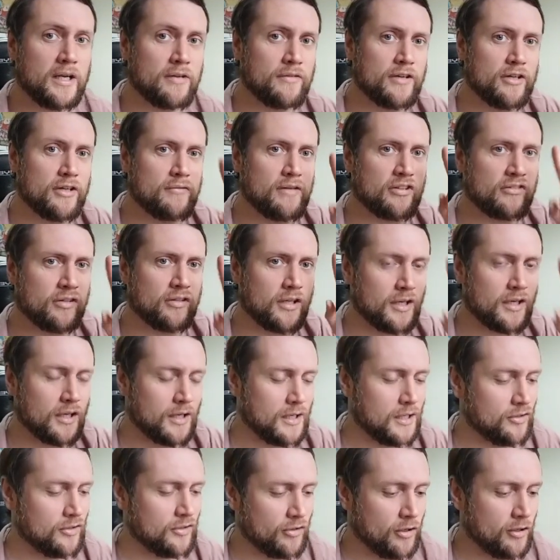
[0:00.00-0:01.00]
of interesting
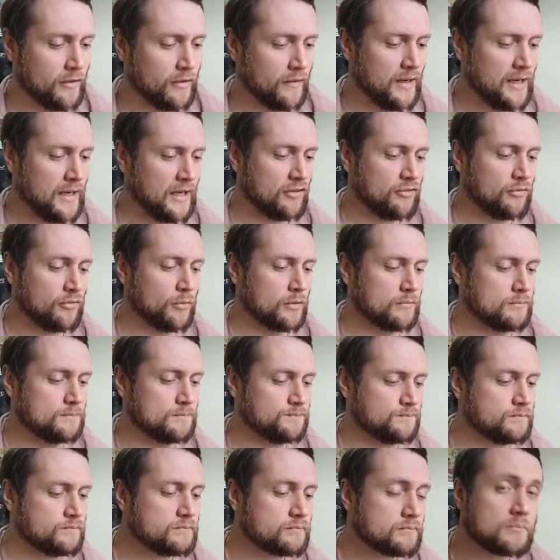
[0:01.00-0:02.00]
cards, on to the next one.
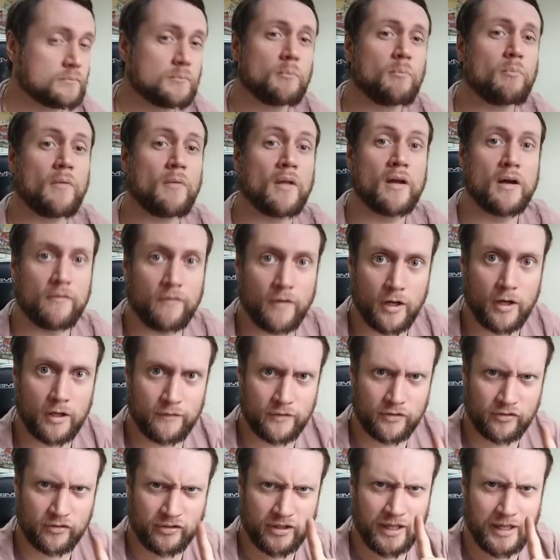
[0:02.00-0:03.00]

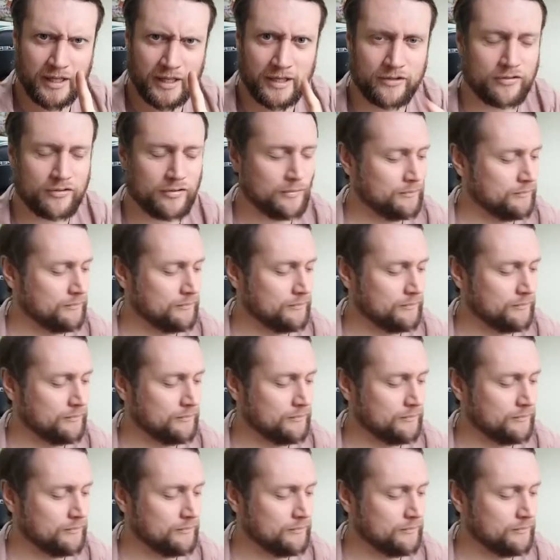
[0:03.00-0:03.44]
Evolving Skies,